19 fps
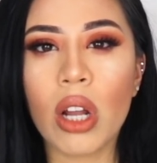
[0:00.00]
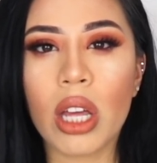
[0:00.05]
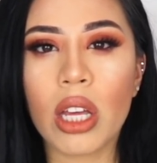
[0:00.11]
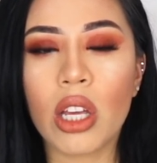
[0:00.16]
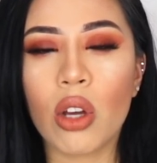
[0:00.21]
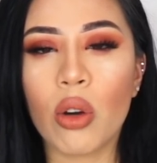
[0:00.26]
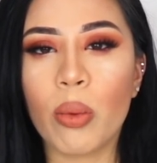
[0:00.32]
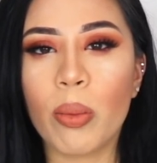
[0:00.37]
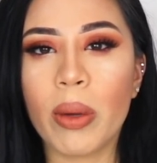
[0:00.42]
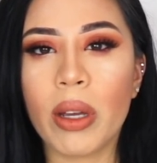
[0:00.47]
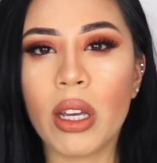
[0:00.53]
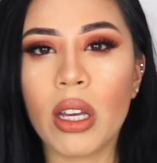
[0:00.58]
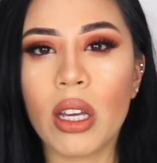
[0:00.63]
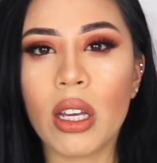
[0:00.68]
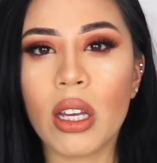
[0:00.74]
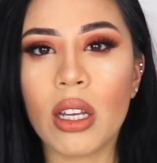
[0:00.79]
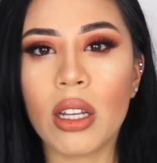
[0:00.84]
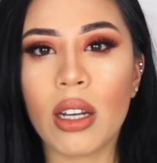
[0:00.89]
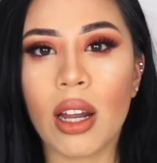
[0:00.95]
Like, he'll
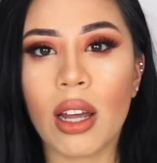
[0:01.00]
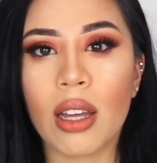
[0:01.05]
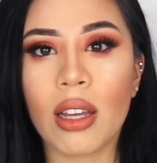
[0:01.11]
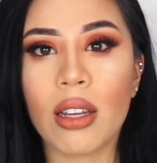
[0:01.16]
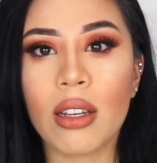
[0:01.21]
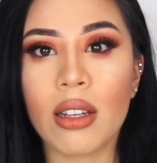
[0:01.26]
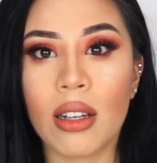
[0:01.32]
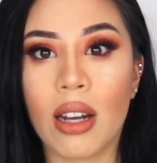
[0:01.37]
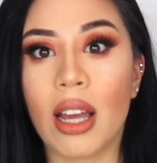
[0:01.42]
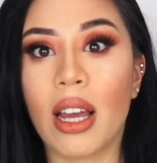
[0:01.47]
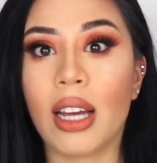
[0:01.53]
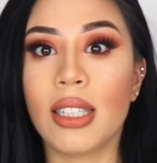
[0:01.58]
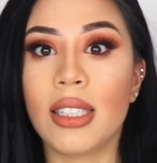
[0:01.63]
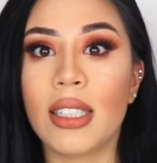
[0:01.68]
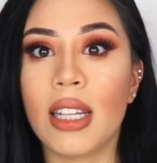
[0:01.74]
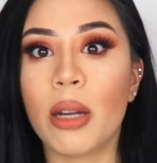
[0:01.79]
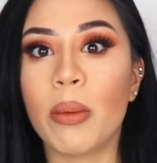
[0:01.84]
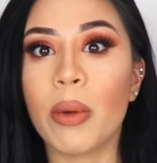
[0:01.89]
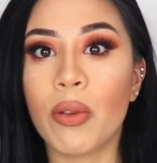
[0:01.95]
be like I
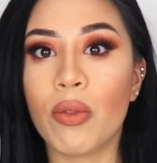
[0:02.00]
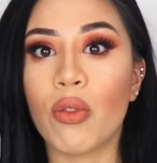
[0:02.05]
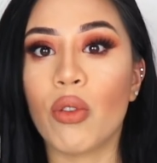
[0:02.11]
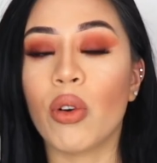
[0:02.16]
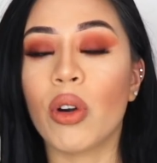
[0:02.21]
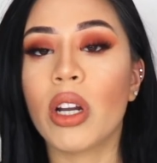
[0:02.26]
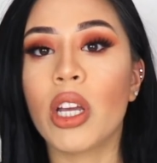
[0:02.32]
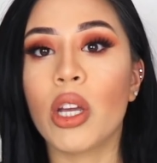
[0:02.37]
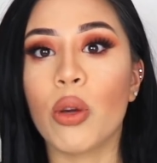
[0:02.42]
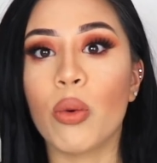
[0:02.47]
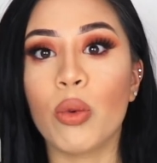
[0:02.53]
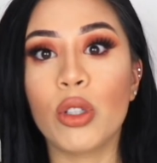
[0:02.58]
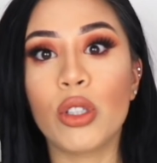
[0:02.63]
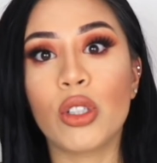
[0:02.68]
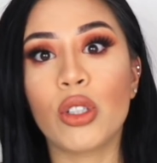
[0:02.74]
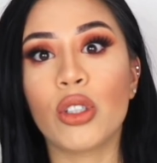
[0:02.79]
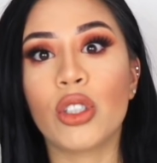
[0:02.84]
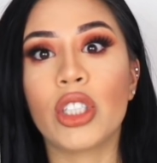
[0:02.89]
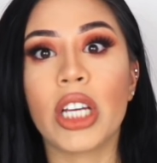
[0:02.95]
said before, he
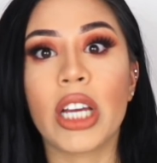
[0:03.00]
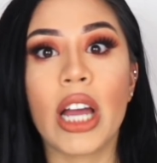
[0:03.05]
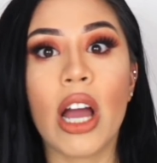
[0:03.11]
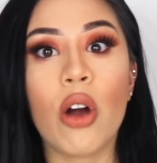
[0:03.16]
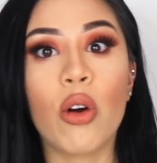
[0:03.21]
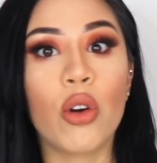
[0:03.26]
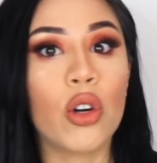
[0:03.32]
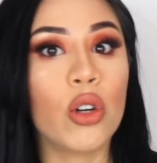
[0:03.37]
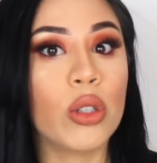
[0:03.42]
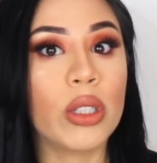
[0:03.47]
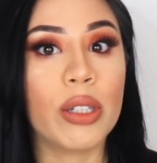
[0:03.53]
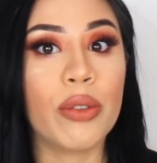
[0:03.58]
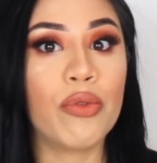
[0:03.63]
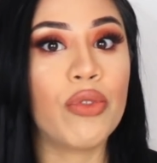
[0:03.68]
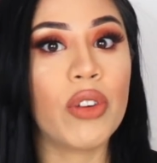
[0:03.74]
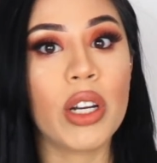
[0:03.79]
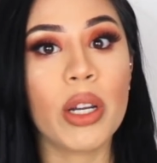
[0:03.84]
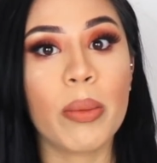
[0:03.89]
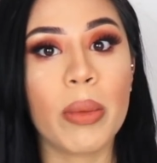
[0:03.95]
used to check out girls
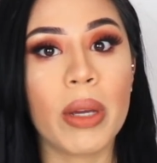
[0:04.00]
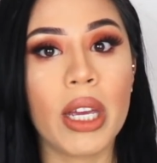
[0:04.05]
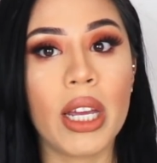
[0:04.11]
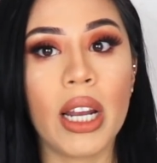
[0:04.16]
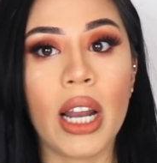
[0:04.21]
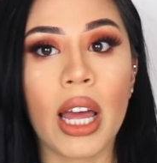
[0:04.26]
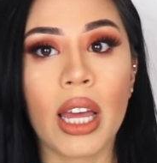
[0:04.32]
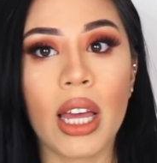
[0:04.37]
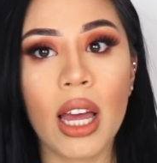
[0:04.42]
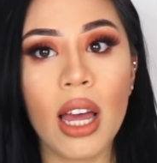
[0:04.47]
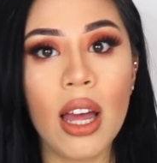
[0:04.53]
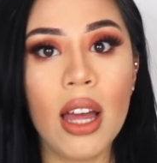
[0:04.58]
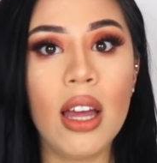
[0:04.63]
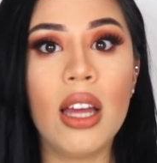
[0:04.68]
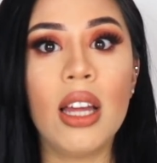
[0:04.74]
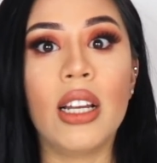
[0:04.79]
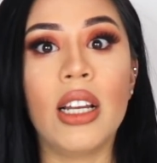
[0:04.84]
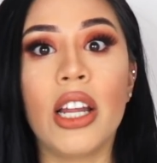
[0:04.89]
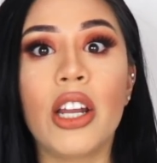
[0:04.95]
in front of me, like,
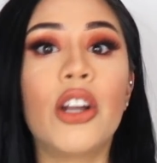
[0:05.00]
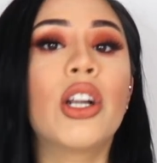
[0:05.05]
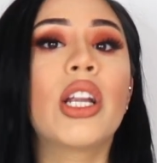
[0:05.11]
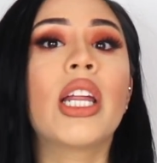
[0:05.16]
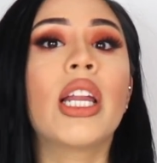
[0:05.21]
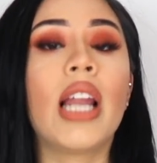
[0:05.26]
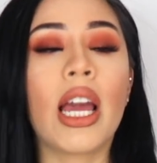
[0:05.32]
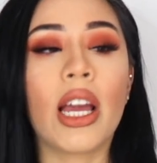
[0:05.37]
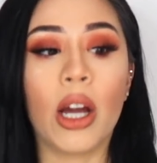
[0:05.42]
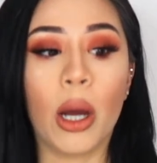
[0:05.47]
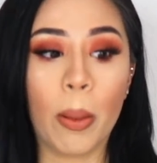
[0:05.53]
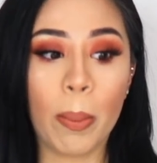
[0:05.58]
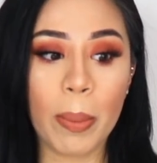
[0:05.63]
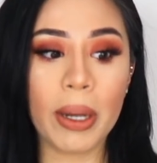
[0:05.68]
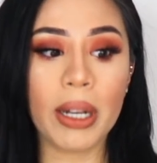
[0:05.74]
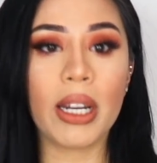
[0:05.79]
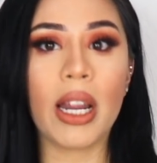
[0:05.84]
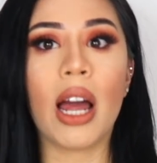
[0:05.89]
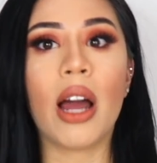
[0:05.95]
literally, like,
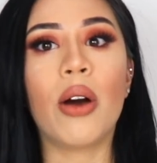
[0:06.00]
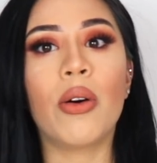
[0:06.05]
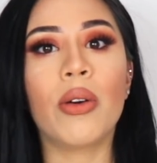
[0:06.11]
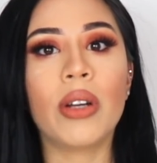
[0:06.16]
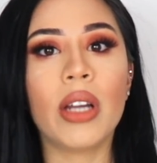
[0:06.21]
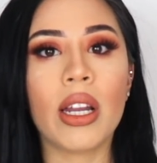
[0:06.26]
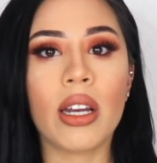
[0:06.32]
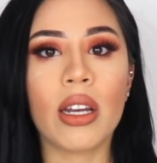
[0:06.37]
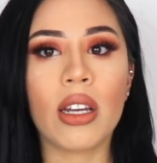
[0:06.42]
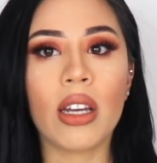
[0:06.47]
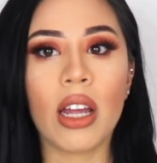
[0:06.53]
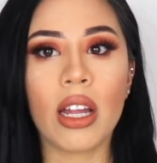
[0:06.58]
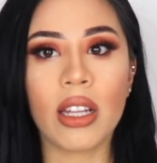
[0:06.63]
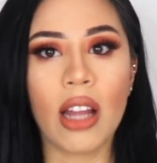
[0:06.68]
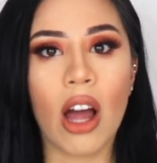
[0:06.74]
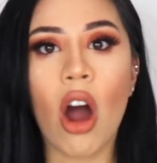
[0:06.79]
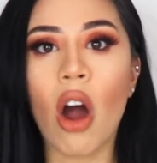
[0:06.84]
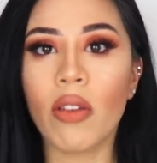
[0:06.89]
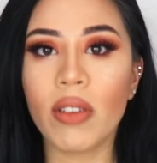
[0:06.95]
up and down, and
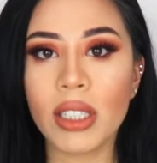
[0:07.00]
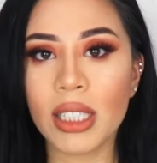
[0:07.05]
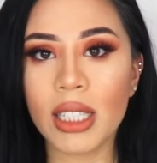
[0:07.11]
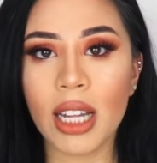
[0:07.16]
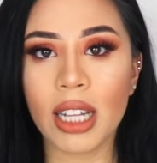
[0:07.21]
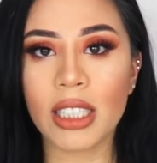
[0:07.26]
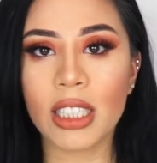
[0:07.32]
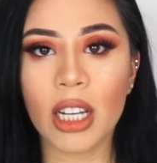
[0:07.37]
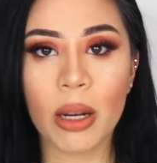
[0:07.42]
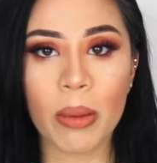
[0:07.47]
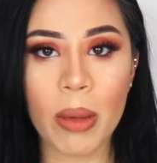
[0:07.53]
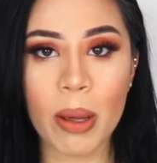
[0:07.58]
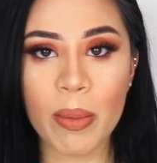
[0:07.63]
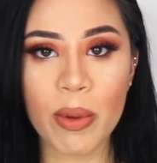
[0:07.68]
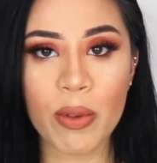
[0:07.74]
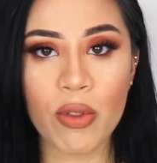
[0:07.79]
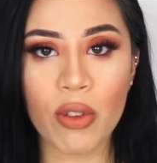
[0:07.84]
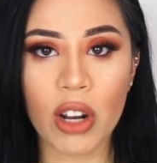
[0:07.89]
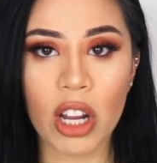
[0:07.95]
obviously that's gonna
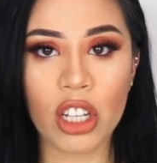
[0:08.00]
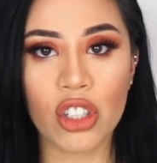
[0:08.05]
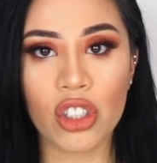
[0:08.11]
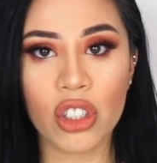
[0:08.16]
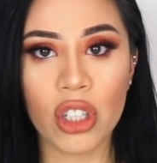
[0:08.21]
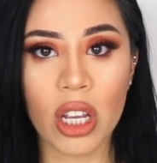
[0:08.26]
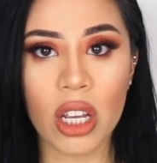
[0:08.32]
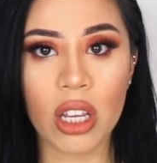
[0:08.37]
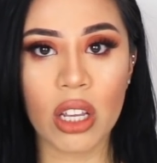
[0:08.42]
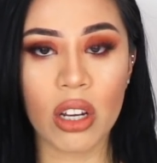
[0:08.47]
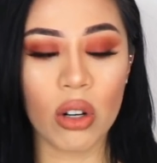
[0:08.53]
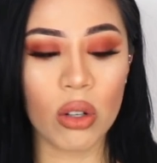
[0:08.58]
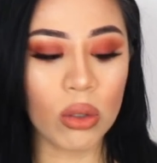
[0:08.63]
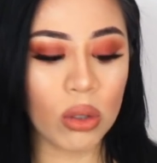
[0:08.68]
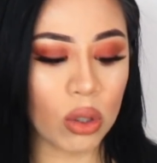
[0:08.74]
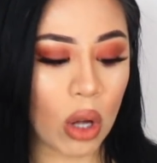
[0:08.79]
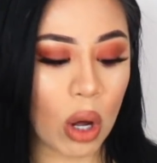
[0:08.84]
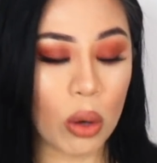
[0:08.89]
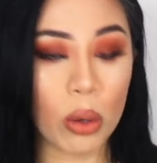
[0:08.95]
make me feel like shit, you know.
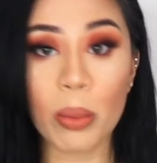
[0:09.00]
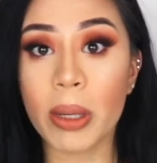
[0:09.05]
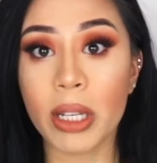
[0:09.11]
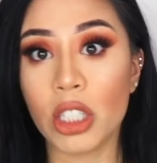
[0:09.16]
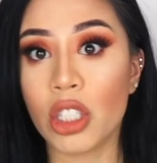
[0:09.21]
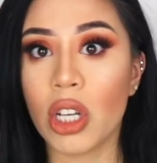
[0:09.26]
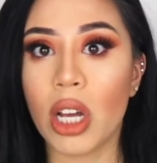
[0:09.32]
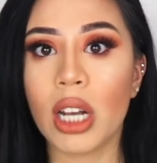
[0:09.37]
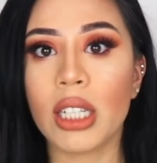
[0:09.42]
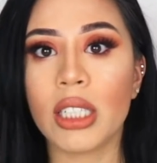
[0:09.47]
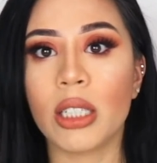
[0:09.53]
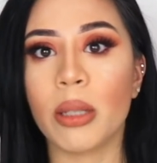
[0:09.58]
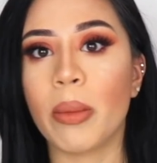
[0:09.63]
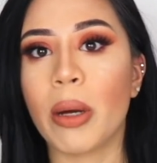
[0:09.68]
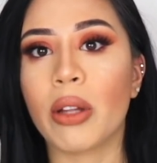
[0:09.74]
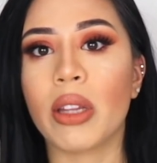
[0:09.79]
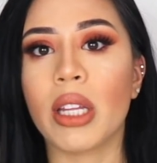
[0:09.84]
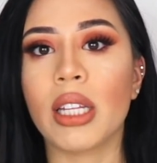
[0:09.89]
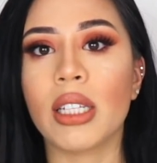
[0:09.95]
So I would be jealous
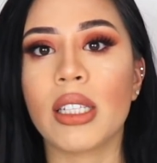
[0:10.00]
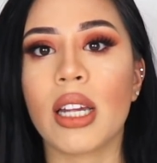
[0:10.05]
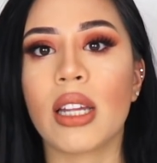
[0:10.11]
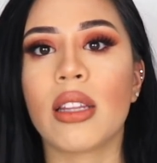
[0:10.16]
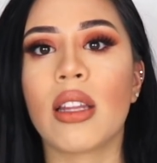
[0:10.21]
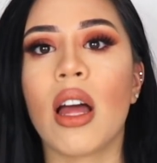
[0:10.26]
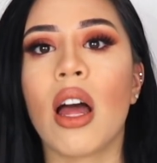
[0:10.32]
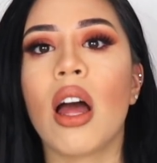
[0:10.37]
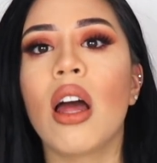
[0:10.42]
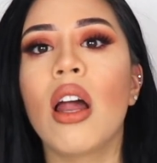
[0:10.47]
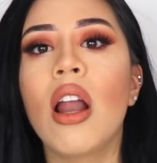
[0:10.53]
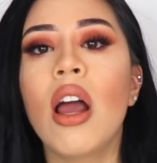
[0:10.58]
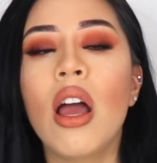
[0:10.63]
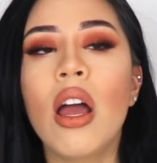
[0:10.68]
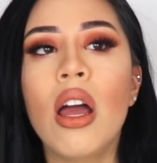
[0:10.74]
about things like that.